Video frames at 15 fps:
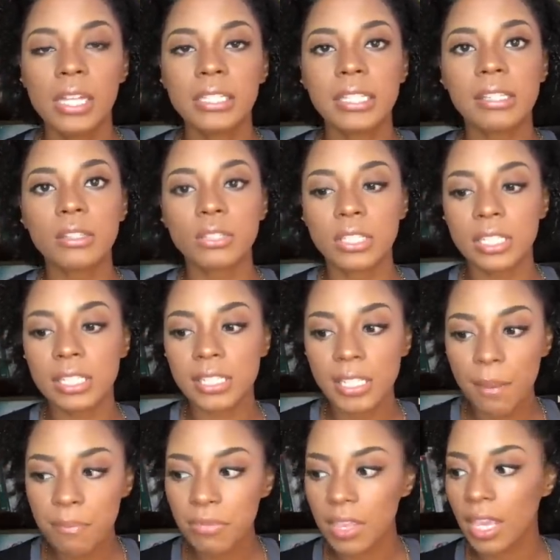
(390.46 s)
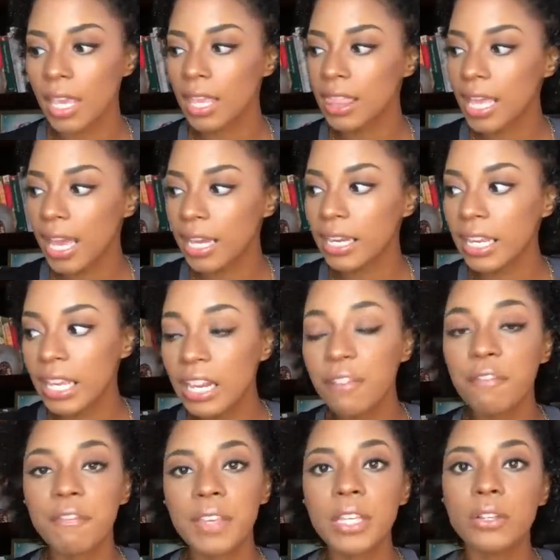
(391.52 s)
to, to something that it
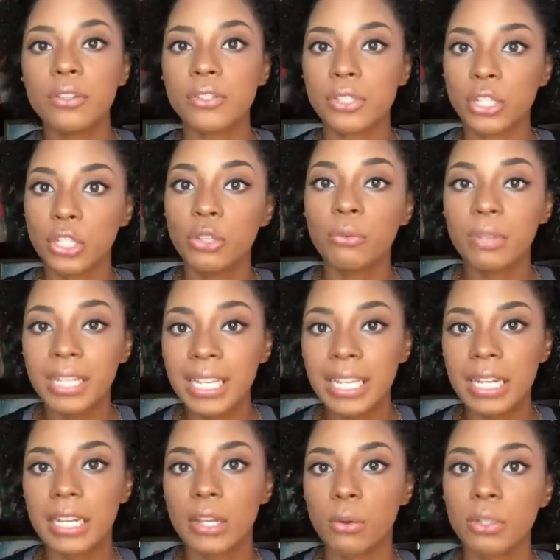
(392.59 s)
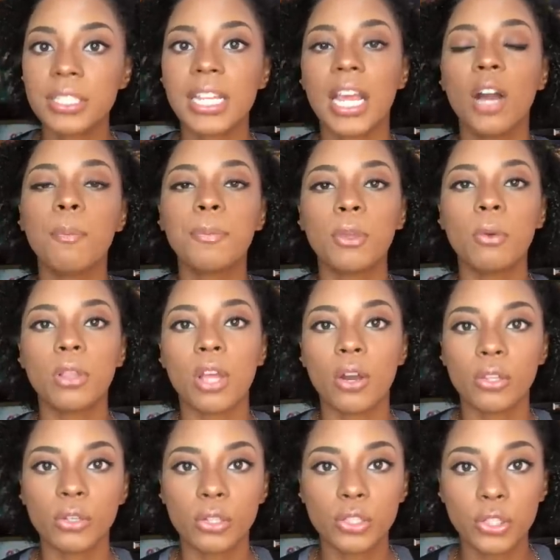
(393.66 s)
feels you need in order to help you
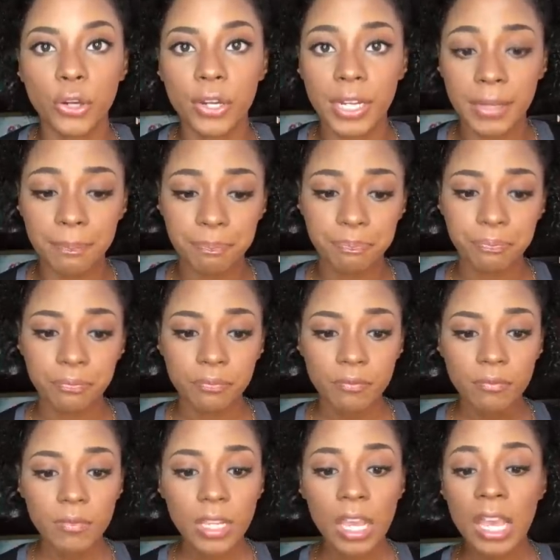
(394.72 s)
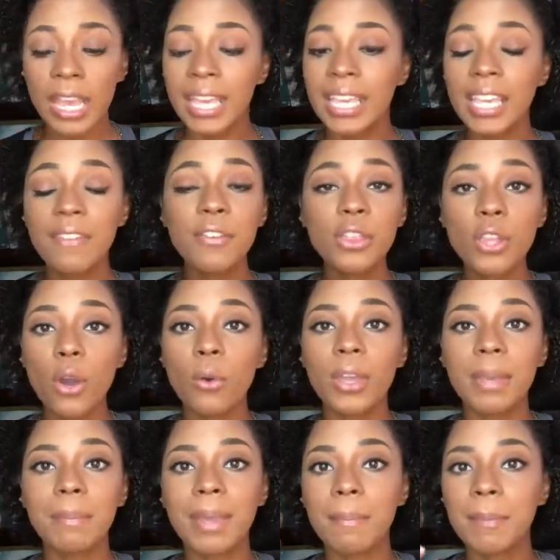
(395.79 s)
along your journey. Even though
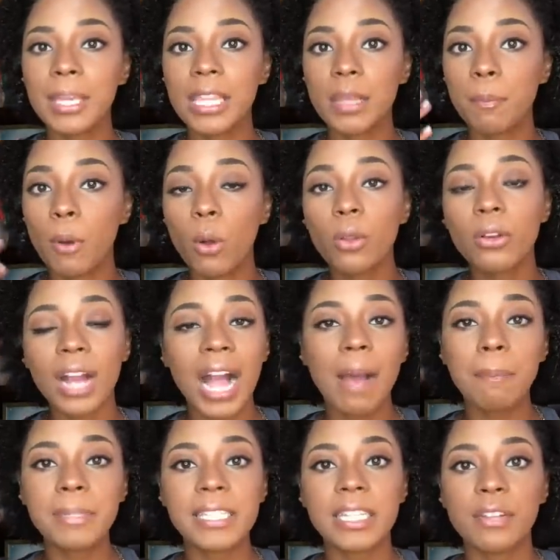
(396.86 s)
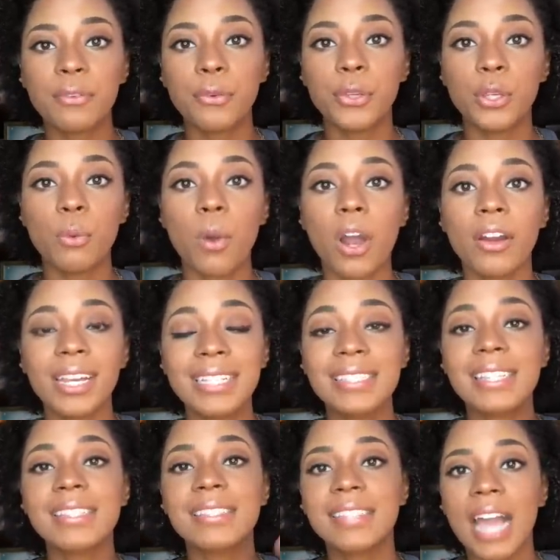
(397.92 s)
it may be the polar opposite of who you are,
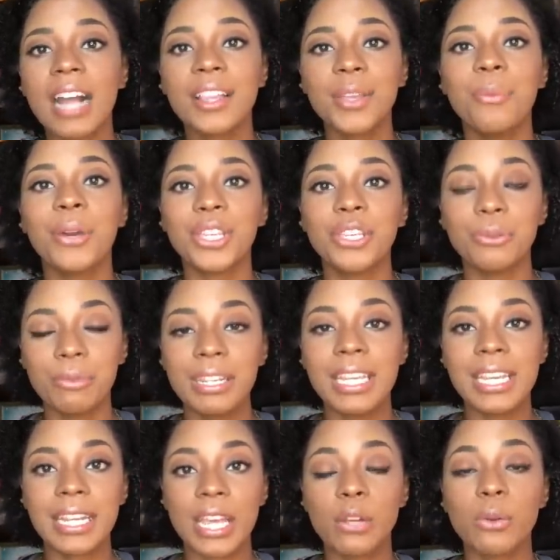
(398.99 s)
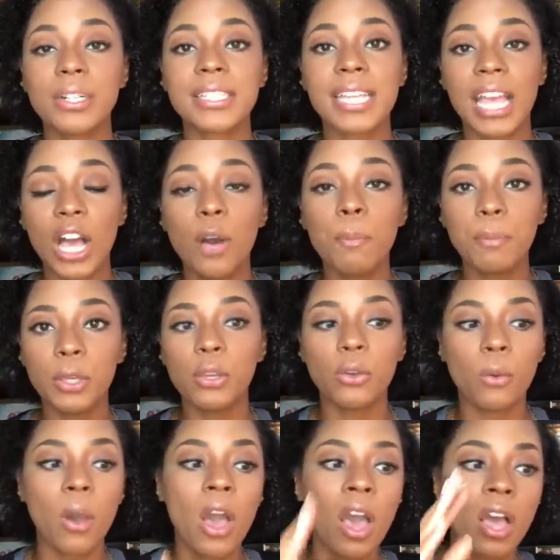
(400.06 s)
it's exactly what you need in order to help
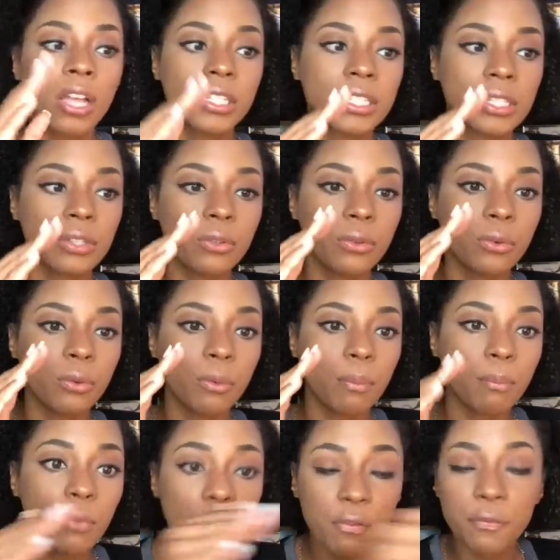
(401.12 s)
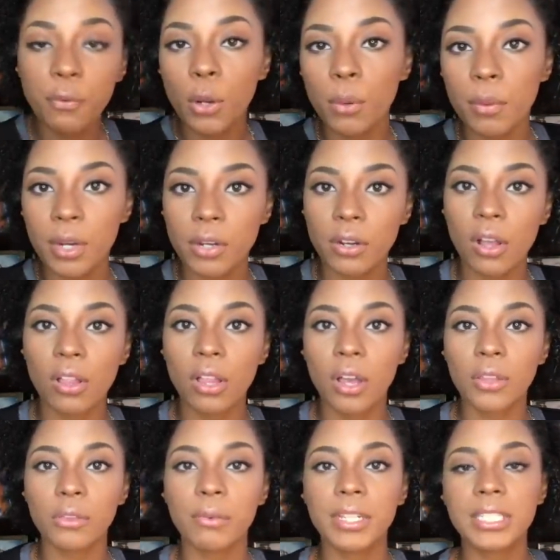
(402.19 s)
you to move forward
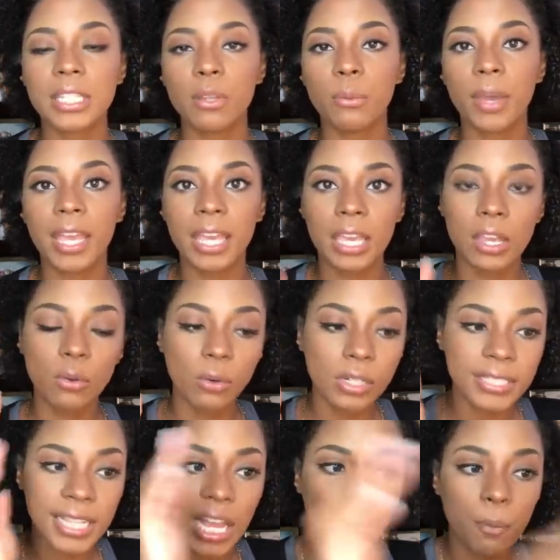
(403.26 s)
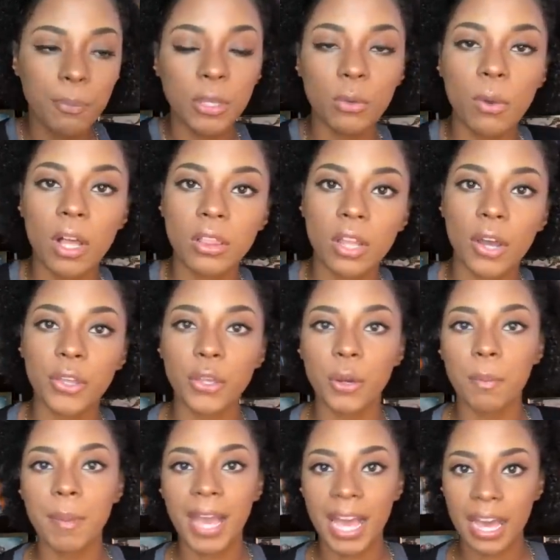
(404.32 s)
along the rest of the way, in order to help you along
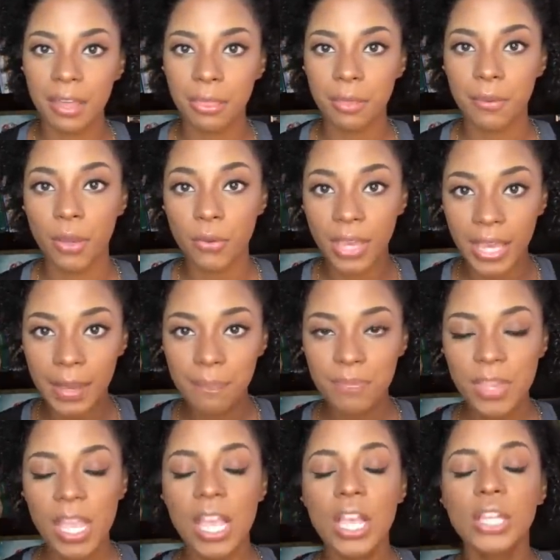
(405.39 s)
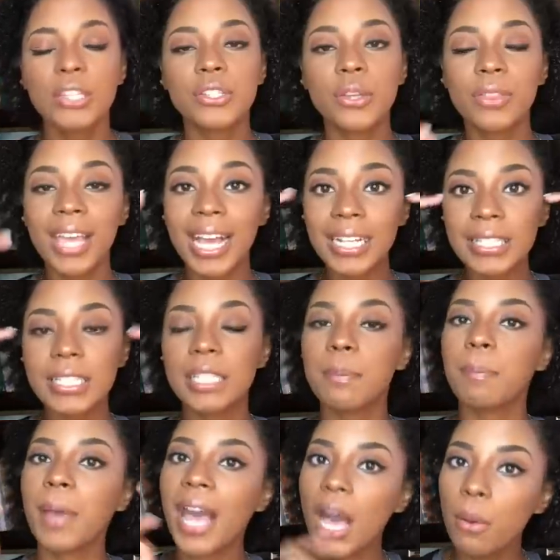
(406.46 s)
your path, okay? So that's the
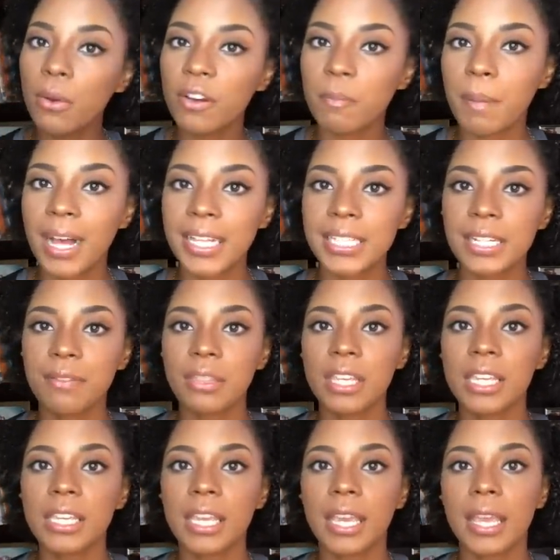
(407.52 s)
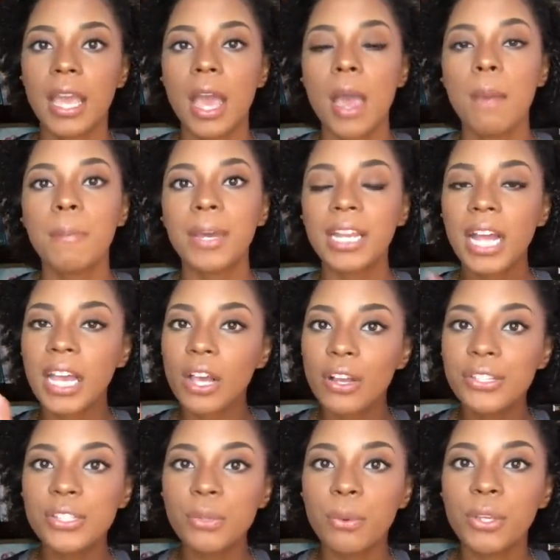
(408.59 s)
power of positive thinking. But I
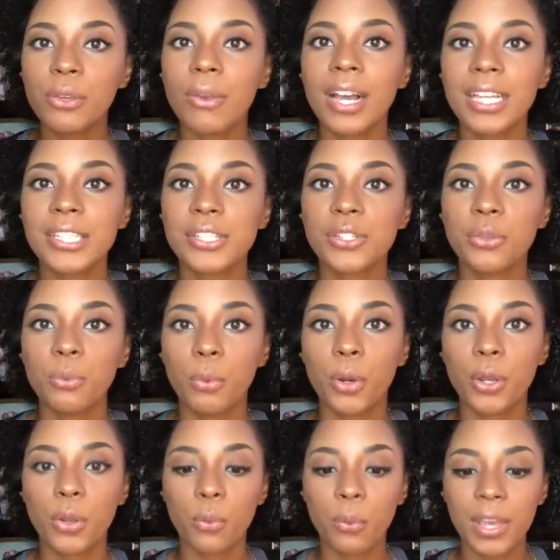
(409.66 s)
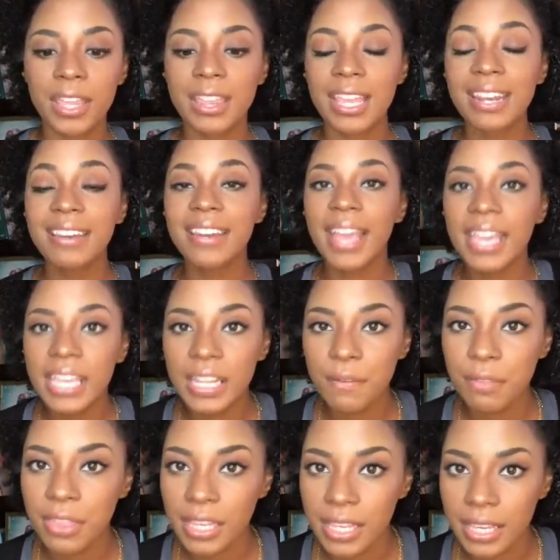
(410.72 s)
also want you guys to work with
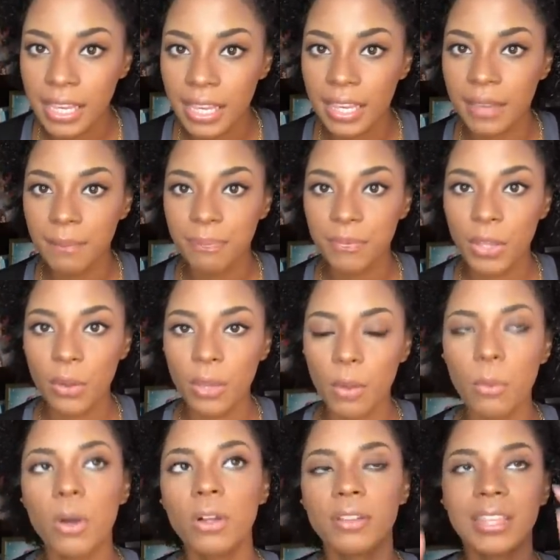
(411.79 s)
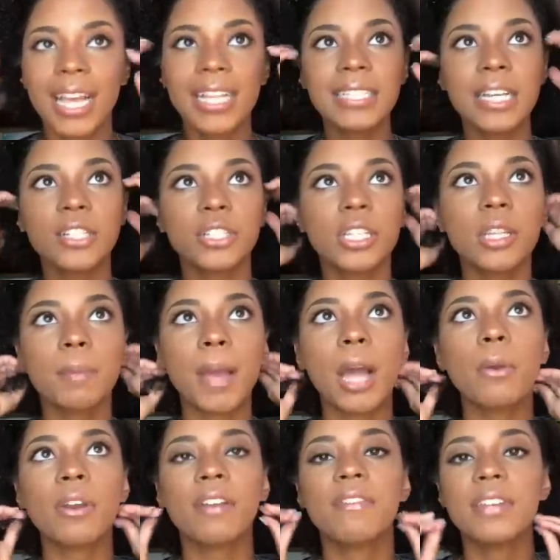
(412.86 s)
negative thinking. Okay, well, that's actually the
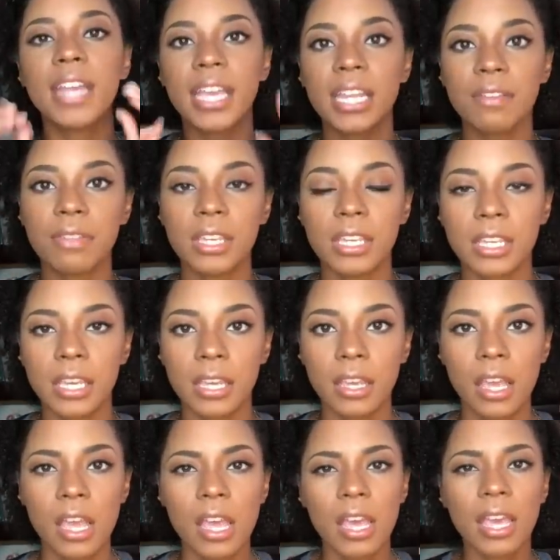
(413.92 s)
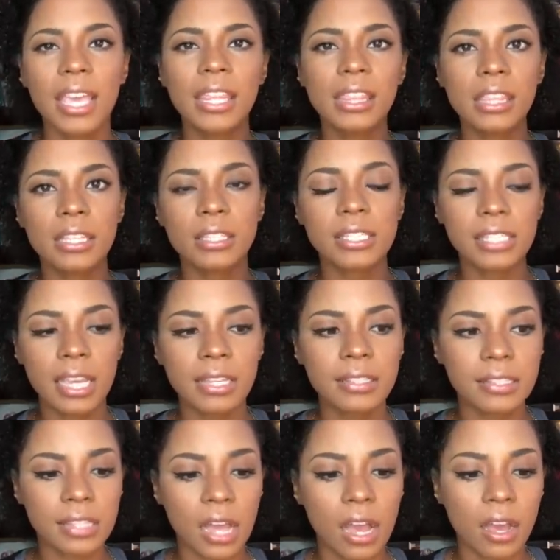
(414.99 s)
power of negative thinking in the
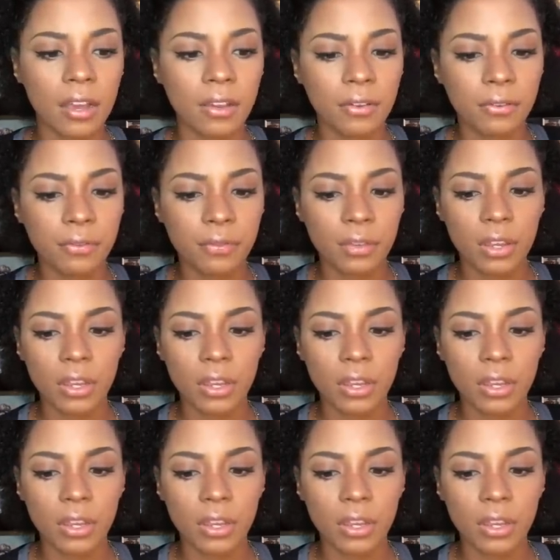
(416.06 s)
sense of